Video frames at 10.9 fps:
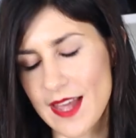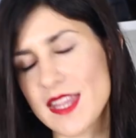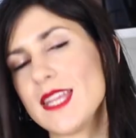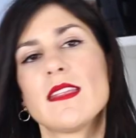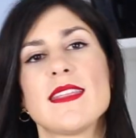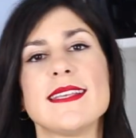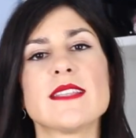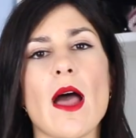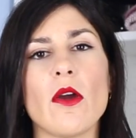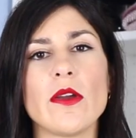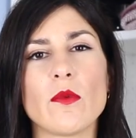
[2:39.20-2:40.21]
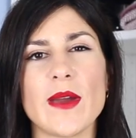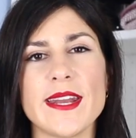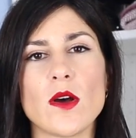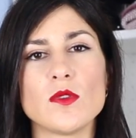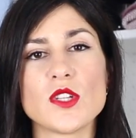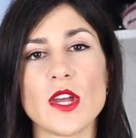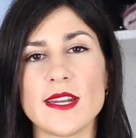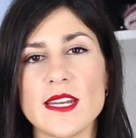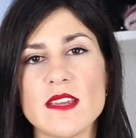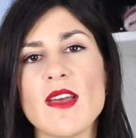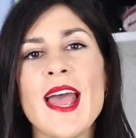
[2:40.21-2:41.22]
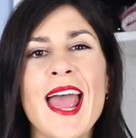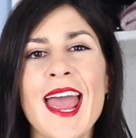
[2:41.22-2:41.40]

I think that these are a great alternative,